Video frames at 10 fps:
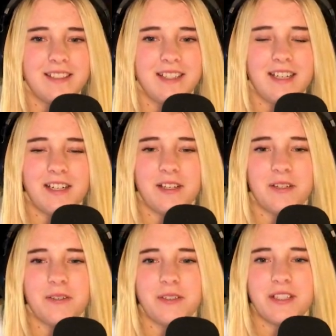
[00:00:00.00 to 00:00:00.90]
I don't
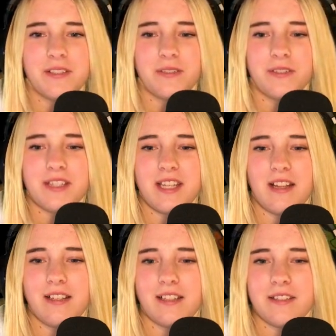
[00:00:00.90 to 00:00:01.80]
know, it's so
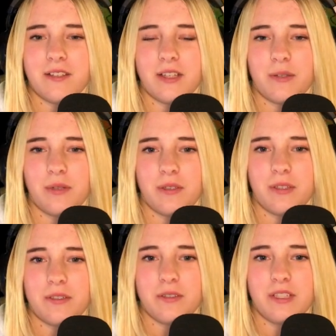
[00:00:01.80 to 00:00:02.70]
nostalgic in some kind of way,
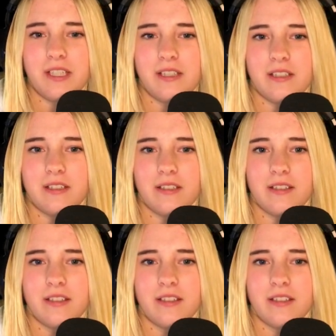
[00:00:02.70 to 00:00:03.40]
because you did